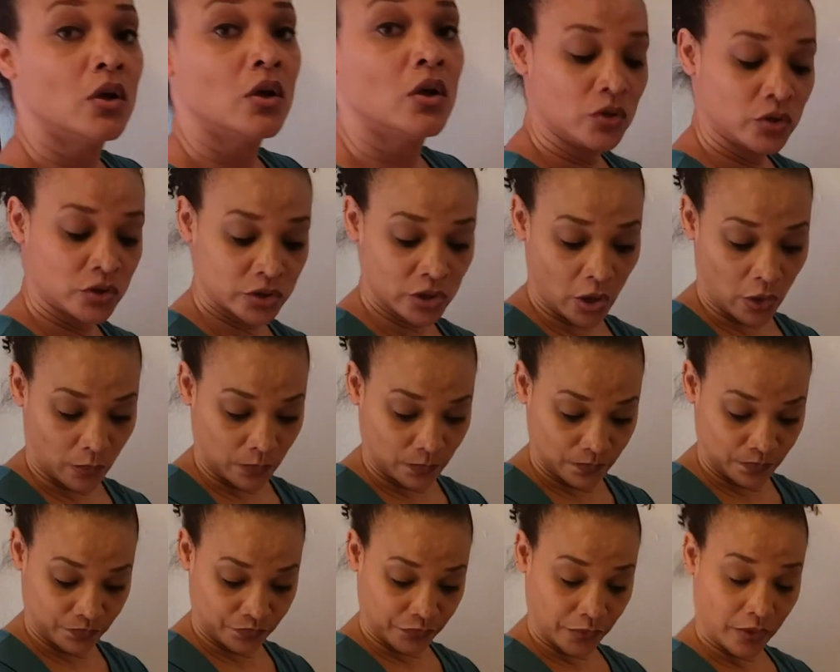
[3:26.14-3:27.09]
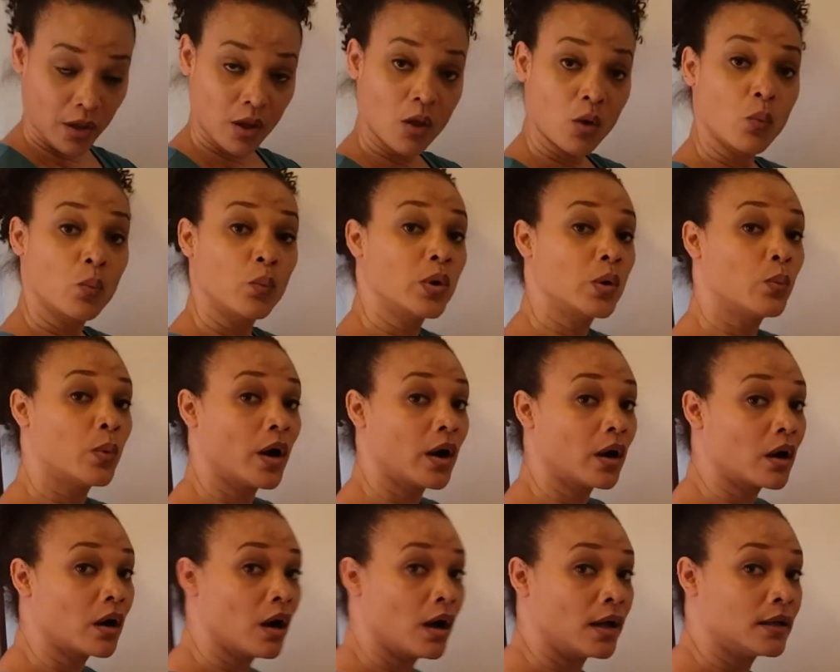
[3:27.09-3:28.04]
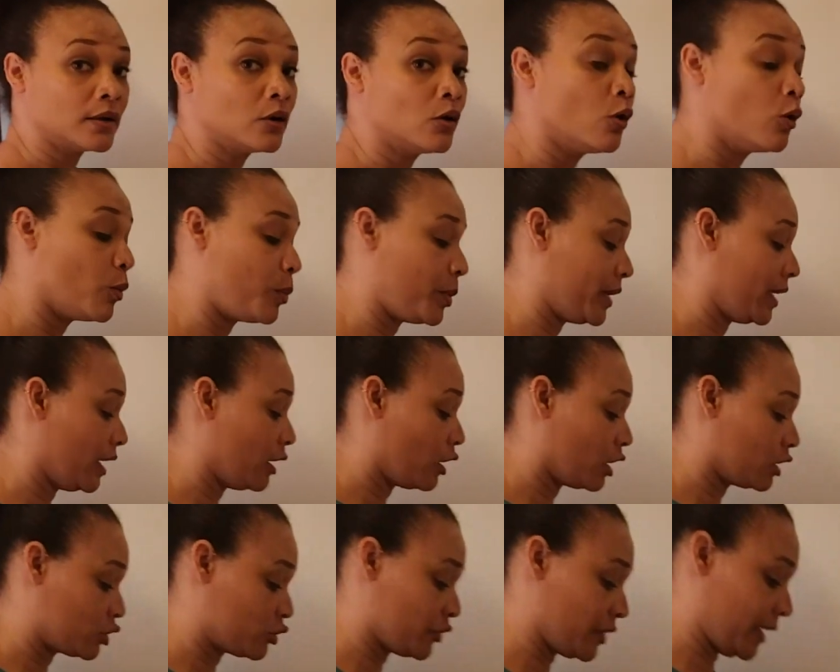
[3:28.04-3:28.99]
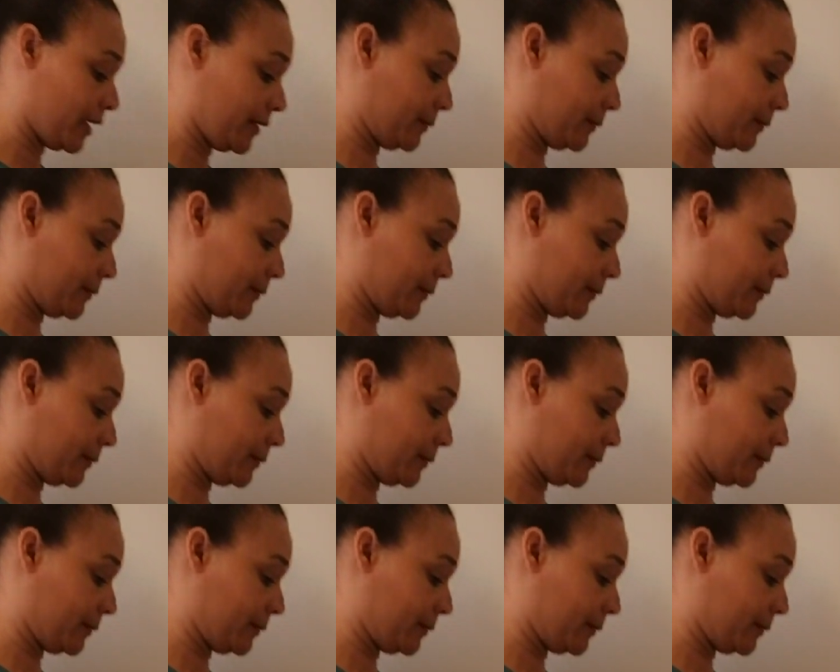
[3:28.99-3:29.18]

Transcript: So, we work on opening our tray.